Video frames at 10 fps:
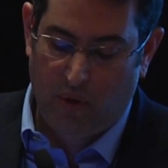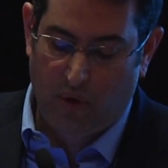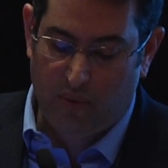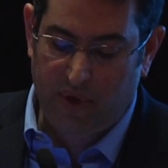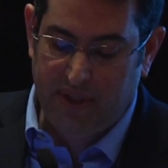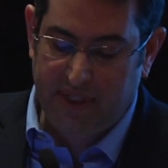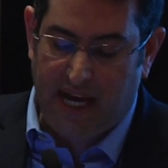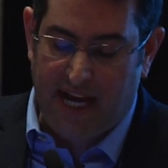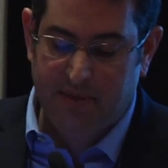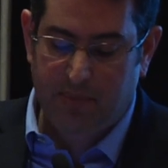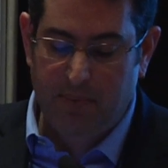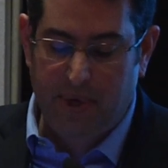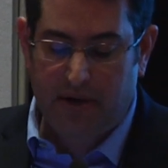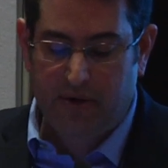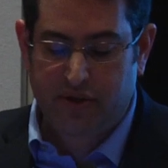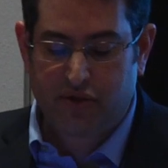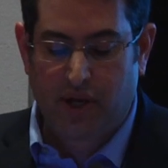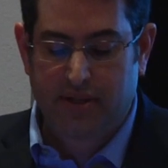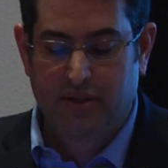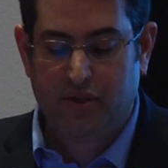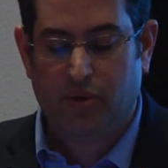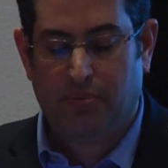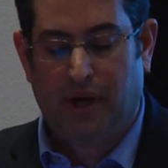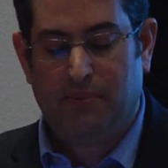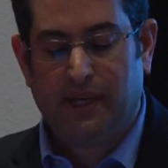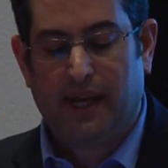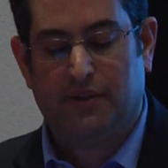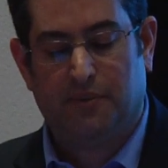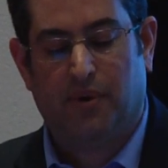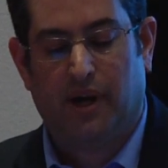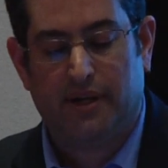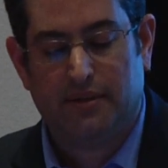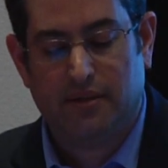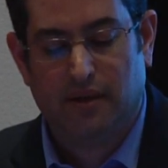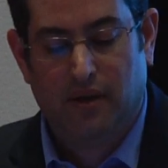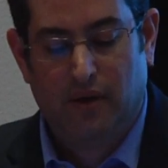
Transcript: Or would the task be better entrusted to a public enterprise